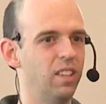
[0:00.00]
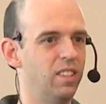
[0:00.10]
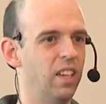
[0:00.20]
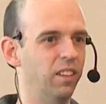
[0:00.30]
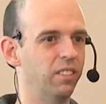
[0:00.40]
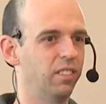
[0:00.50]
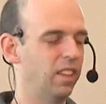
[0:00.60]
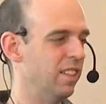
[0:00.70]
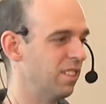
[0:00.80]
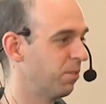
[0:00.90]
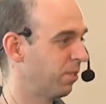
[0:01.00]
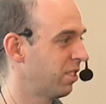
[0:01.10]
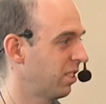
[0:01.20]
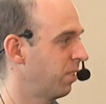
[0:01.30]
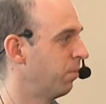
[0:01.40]
Yeah, and this is for a
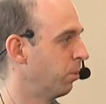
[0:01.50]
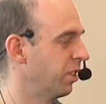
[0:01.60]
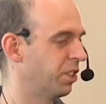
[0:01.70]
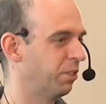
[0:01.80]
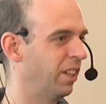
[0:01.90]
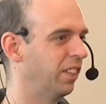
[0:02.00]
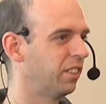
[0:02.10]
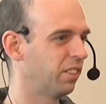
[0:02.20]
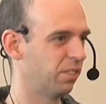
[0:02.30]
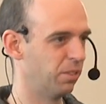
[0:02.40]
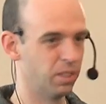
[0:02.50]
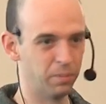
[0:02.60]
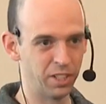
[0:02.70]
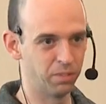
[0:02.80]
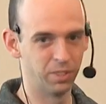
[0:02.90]
6-4 dish array. So you can
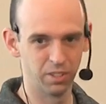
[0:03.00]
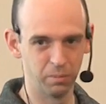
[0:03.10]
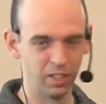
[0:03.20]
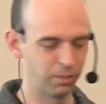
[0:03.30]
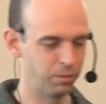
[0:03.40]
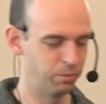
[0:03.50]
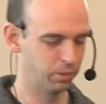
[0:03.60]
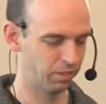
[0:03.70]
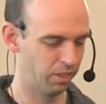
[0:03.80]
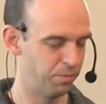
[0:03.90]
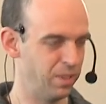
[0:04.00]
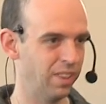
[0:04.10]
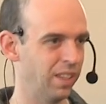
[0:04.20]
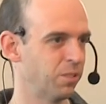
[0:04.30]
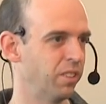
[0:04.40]
imagine what it's going to be like when we've got
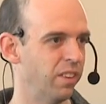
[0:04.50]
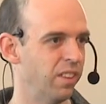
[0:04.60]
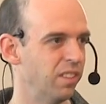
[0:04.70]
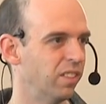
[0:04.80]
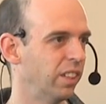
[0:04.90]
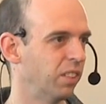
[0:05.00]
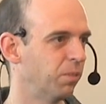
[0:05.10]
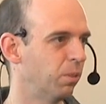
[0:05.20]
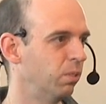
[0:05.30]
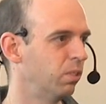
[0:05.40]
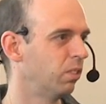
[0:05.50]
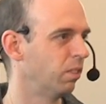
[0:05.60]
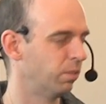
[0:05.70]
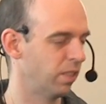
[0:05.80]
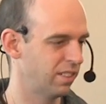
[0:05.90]
3,000 of these things for the
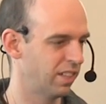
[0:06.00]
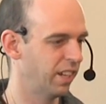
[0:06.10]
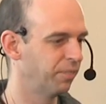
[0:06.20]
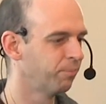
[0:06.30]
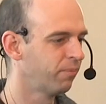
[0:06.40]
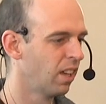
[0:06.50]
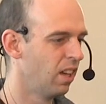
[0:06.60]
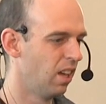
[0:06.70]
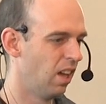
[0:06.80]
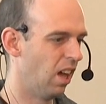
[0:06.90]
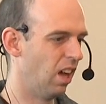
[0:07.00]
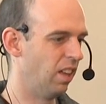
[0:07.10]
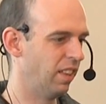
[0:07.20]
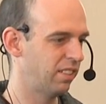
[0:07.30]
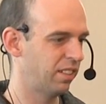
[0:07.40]
full SK. Uh,
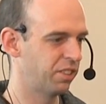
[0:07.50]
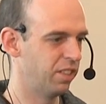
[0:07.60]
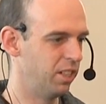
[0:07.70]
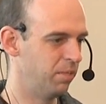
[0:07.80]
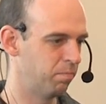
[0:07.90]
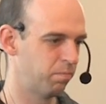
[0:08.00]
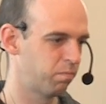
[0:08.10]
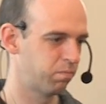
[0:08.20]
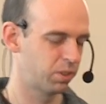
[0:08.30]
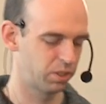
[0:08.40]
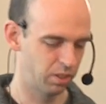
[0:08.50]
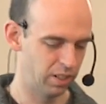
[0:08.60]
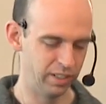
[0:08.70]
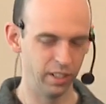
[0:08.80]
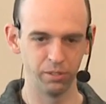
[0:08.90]
that's actually so
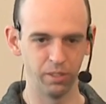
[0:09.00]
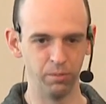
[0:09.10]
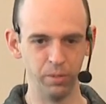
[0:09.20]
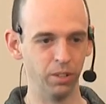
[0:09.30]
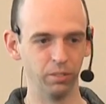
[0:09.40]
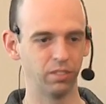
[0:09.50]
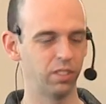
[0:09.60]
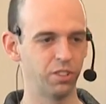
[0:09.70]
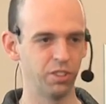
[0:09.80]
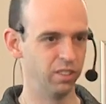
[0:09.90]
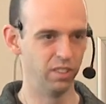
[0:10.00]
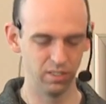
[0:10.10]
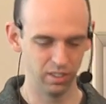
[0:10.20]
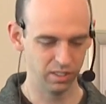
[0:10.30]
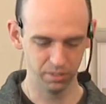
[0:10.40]
high data rate. We don't touch it in the
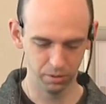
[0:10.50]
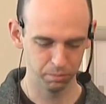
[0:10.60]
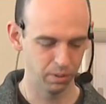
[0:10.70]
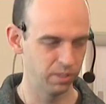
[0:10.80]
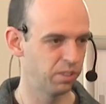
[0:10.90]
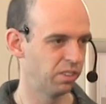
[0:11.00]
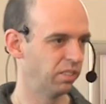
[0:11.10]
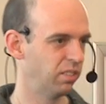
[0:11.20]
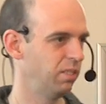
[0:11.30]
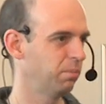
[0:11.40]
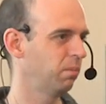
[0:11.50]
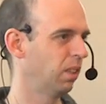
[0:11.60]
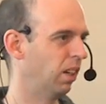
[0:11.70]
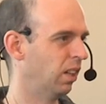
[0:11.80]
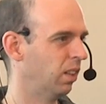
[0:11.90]
science data processing team.
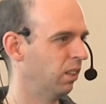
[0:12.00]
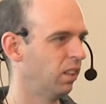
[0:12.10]
Uh,